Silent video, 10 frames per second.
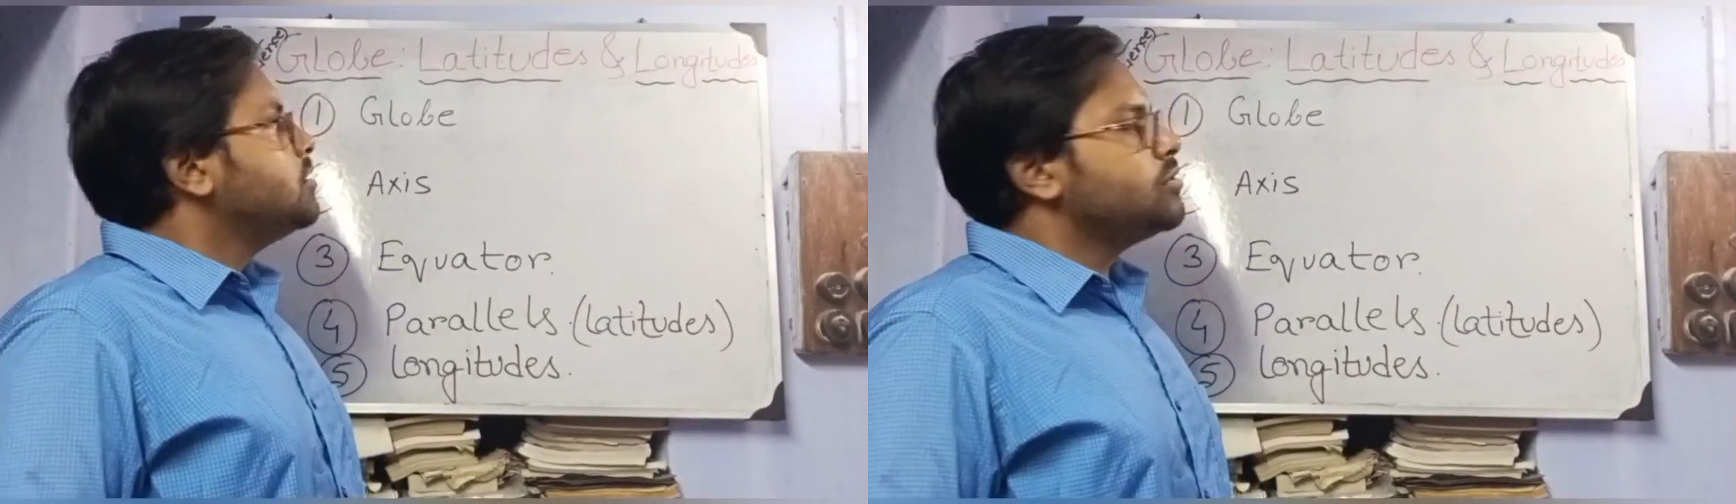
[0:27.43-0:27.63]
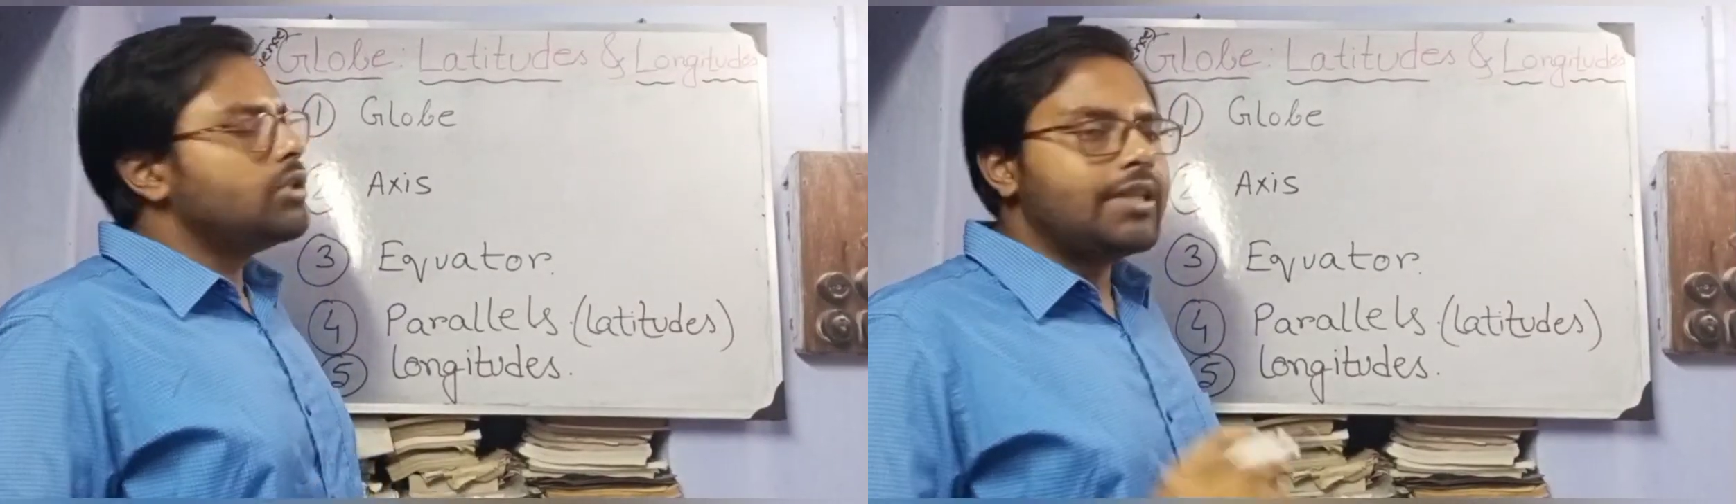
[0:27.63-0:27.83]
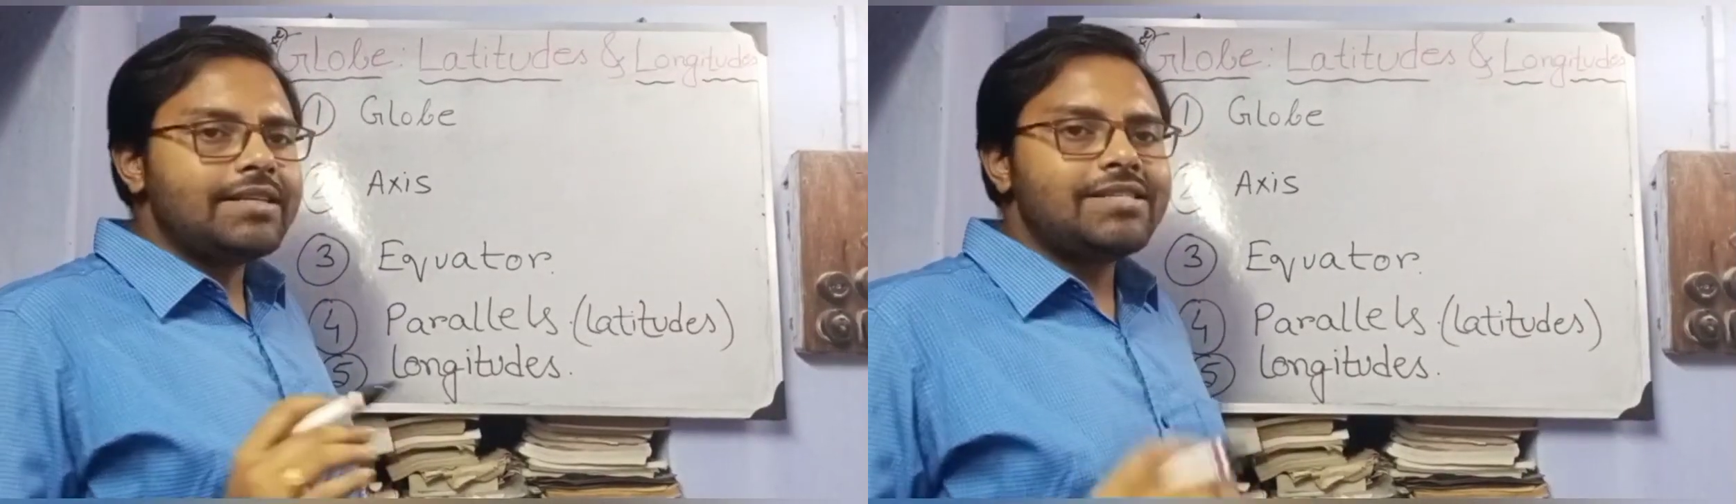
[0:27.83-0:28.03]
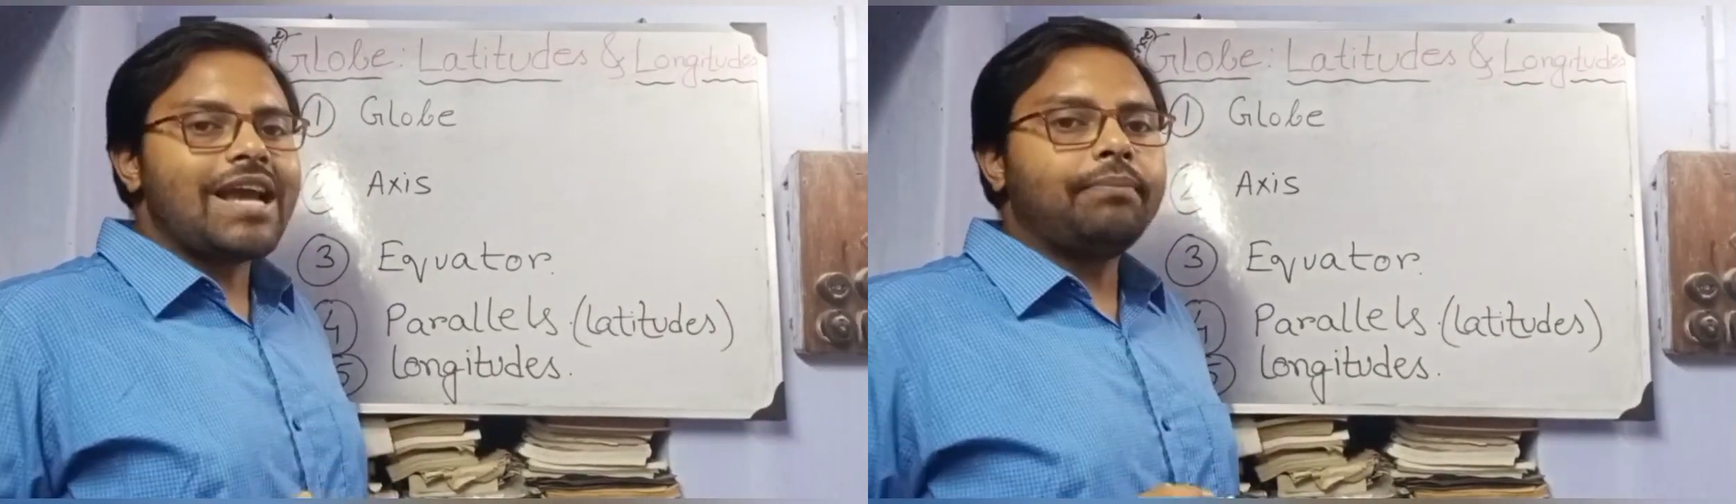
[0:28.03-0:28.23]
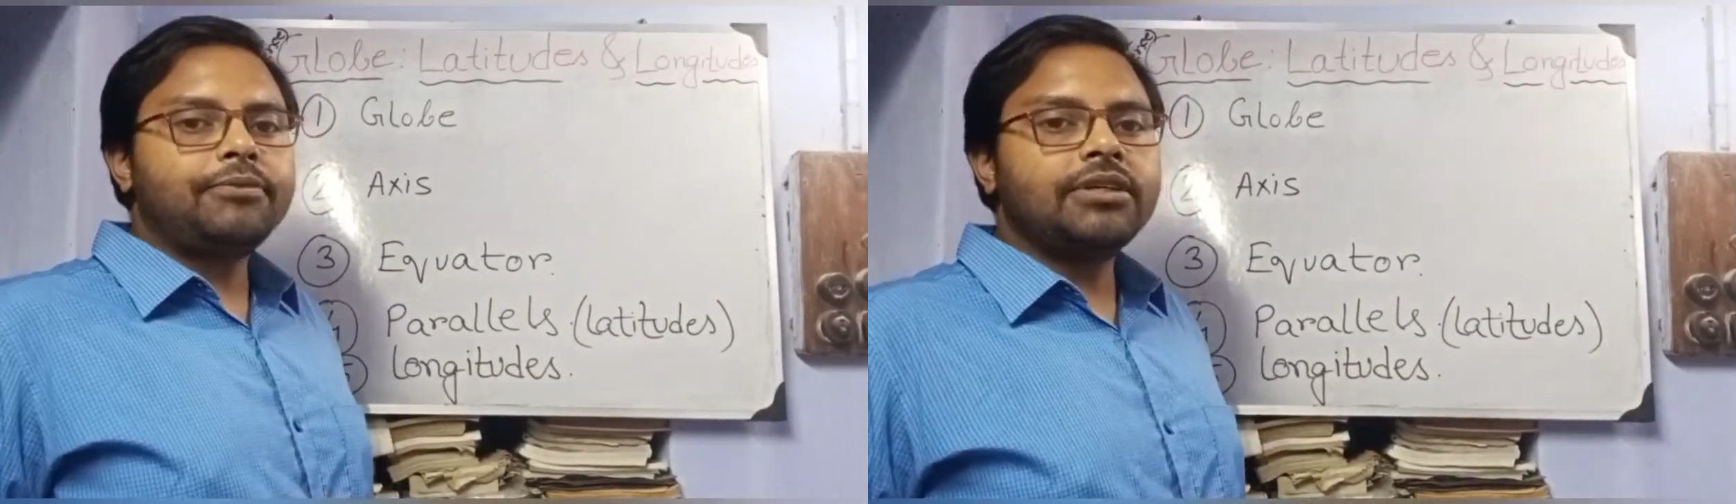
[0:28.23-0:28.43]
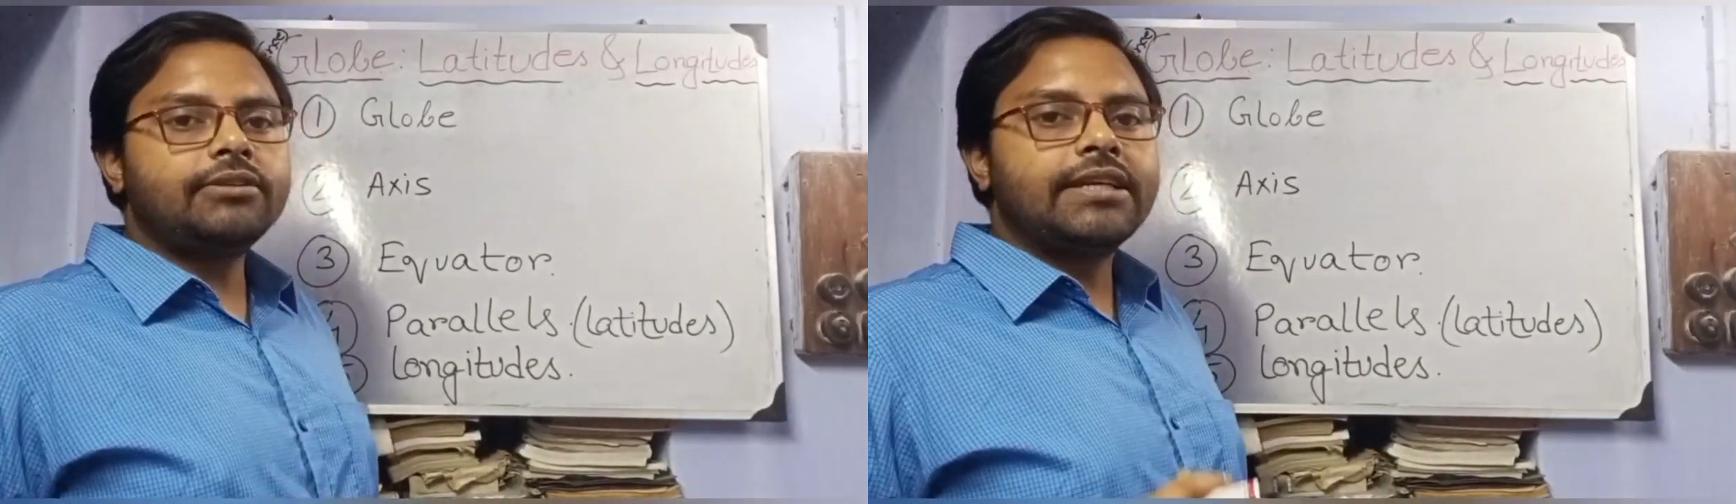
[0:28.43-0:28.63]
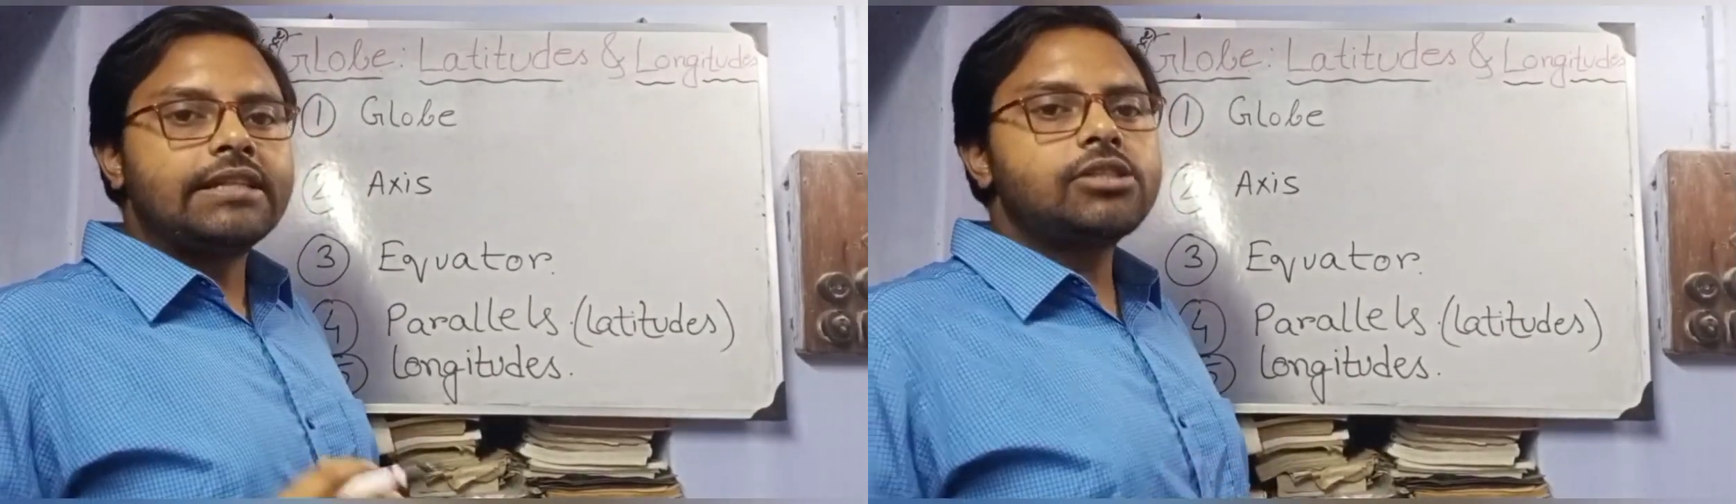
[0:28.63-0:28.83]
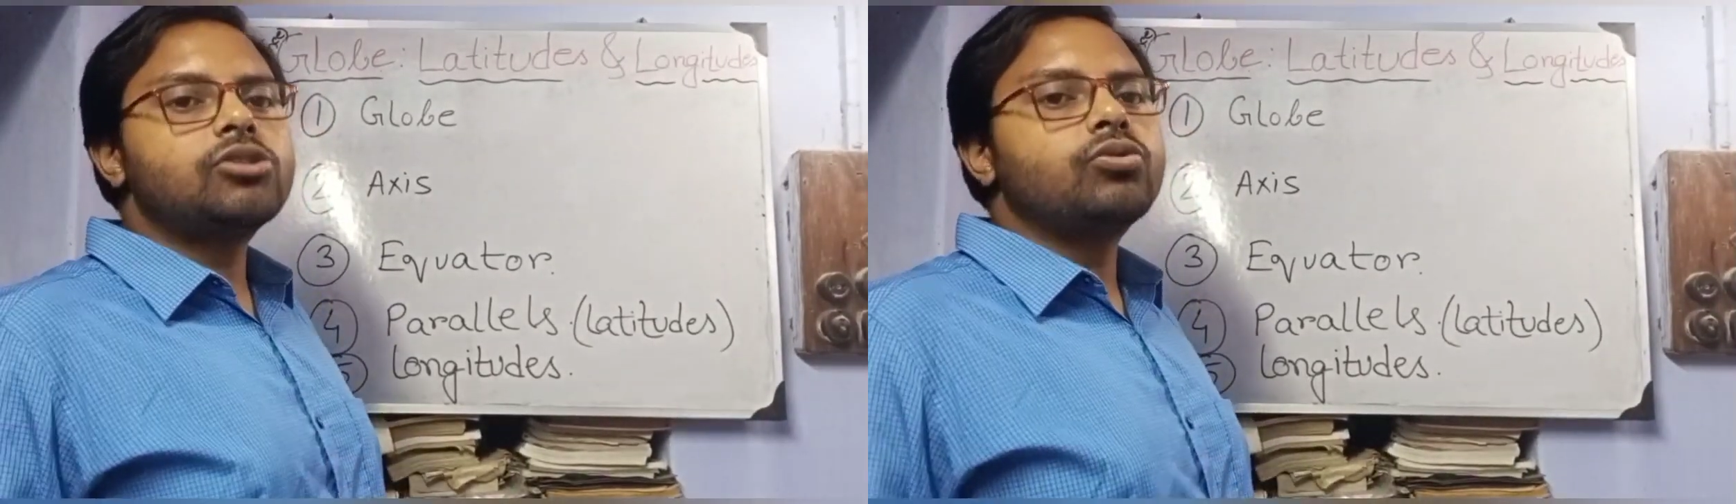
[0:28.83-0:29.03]
So this chapter
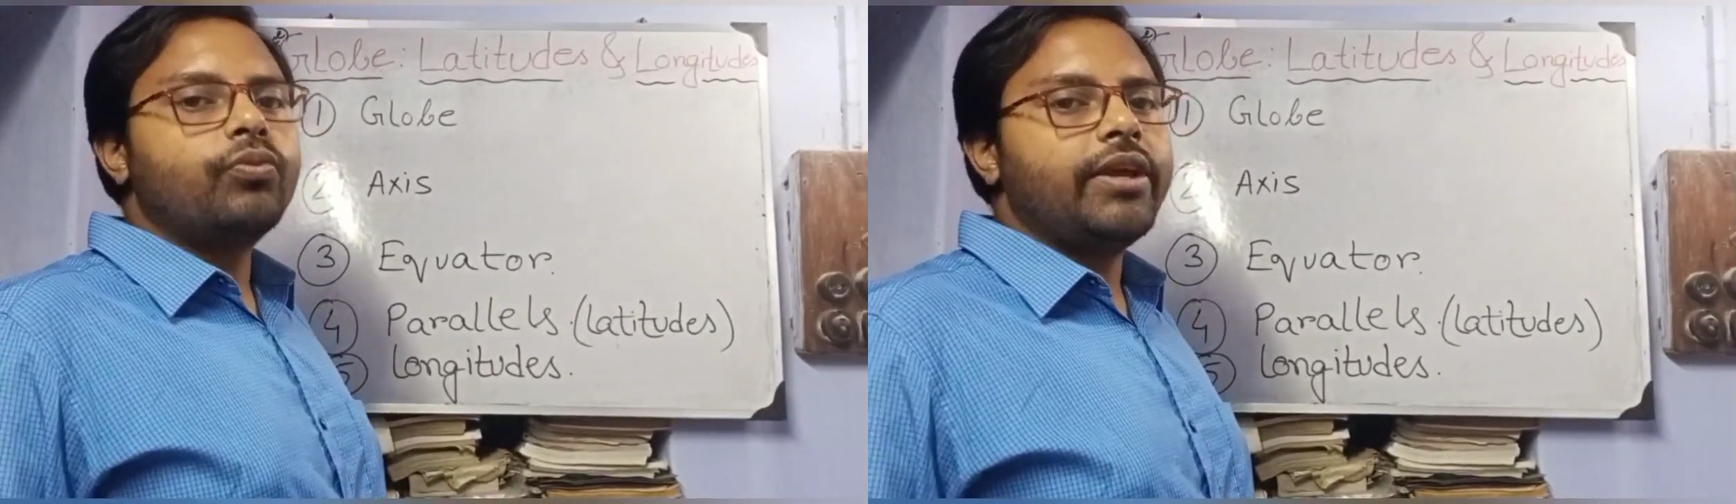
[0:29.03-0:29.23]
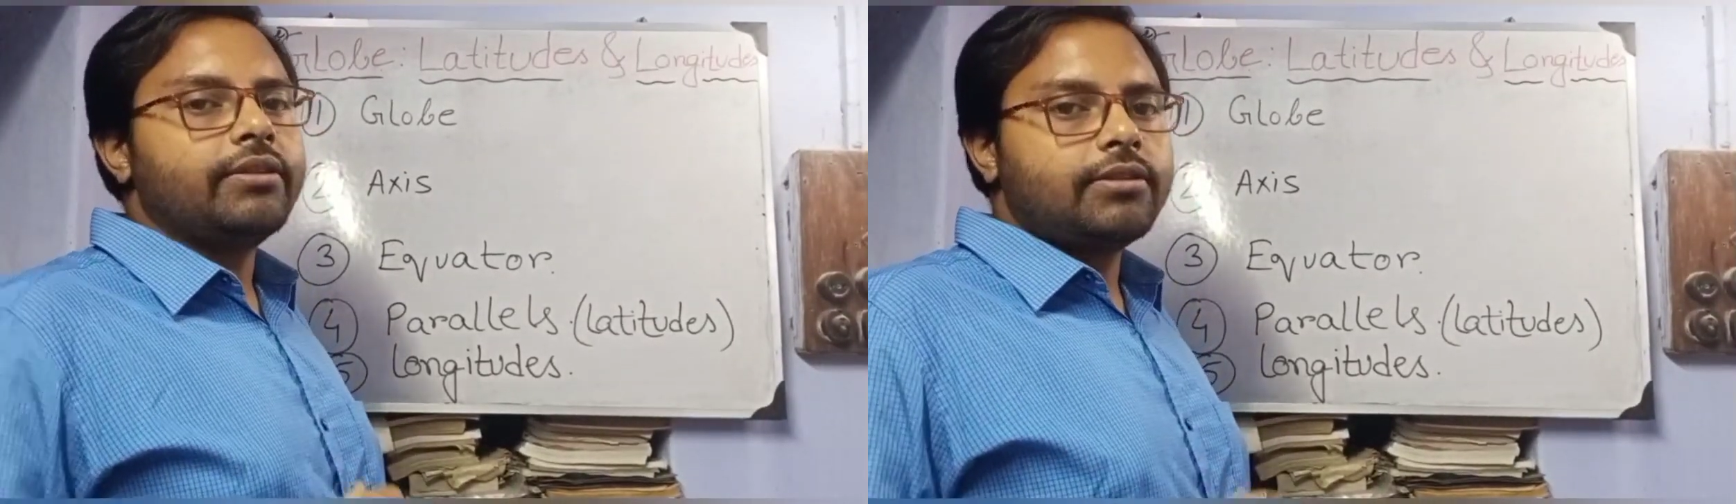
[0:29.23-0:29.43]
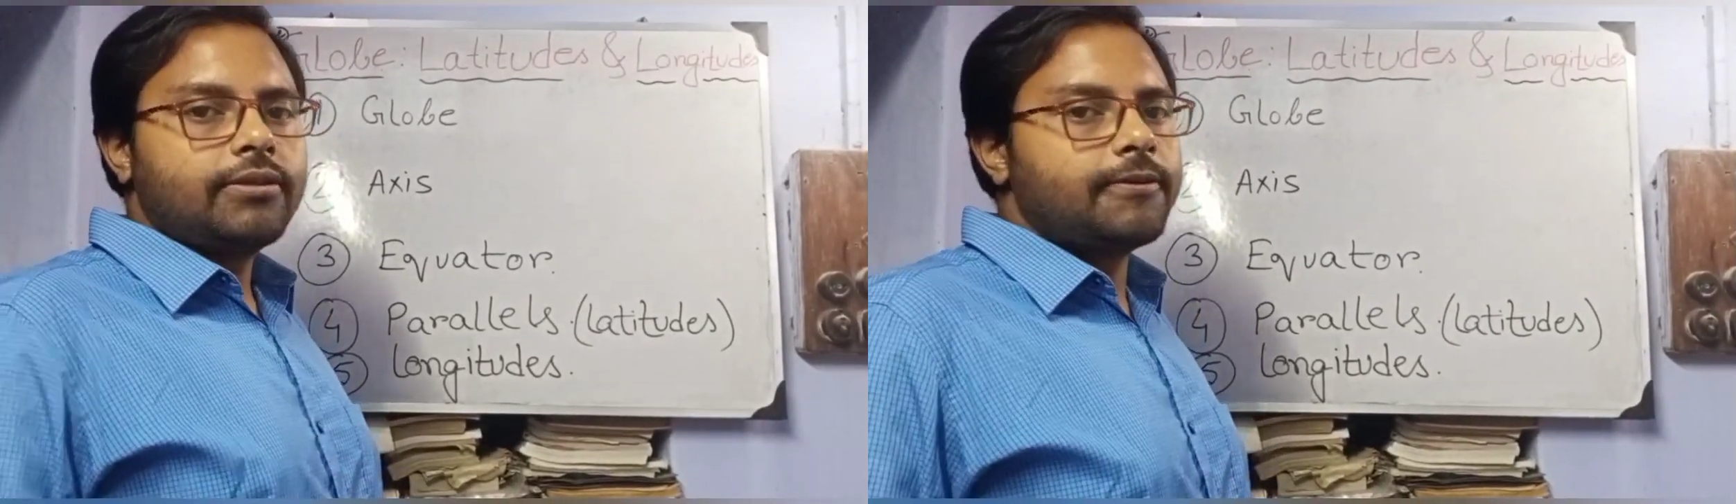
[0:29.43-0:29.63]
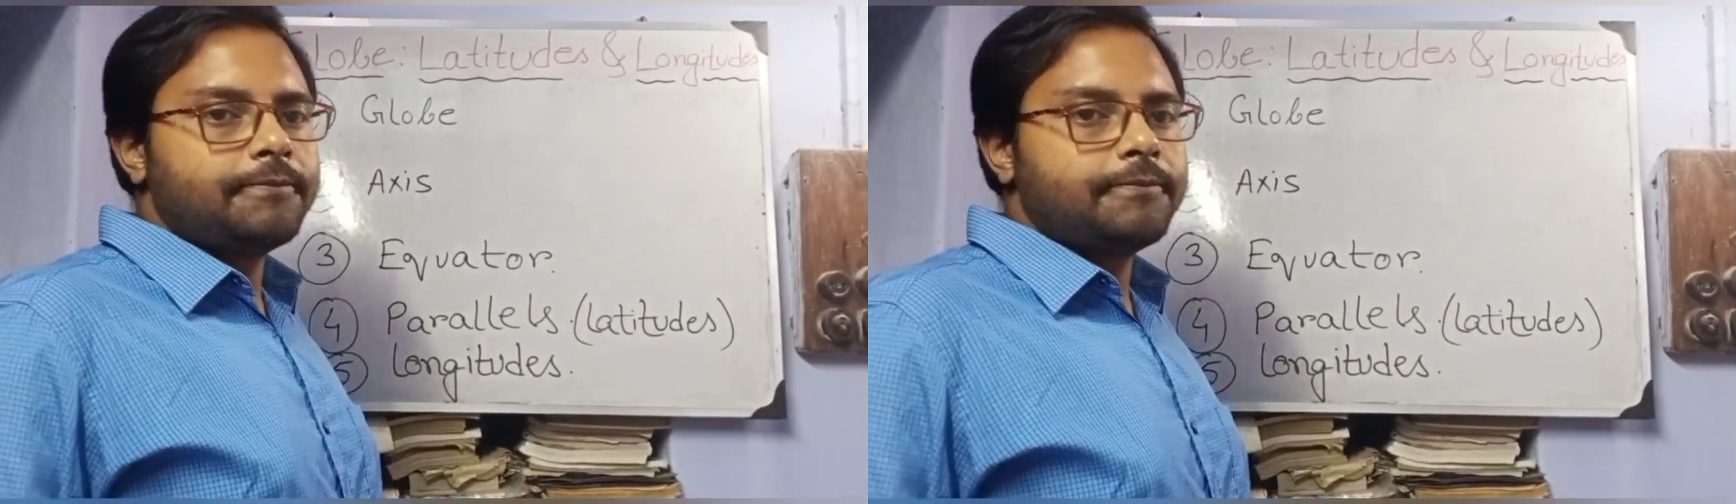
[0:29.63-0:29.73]
deals with